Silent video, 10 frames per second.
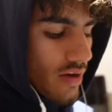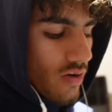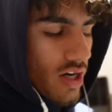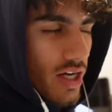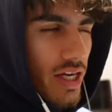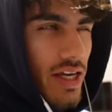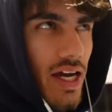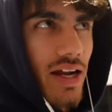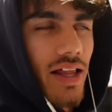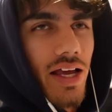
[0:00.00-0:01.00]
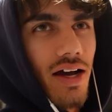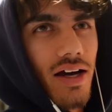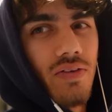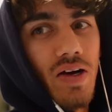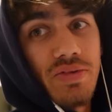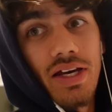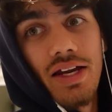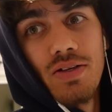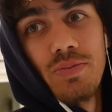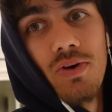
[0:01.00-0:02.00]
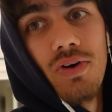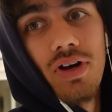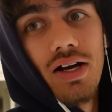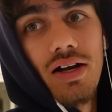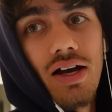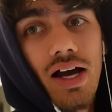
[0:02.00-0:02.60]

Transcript: Well, uh, he kind of like on the website. It was more.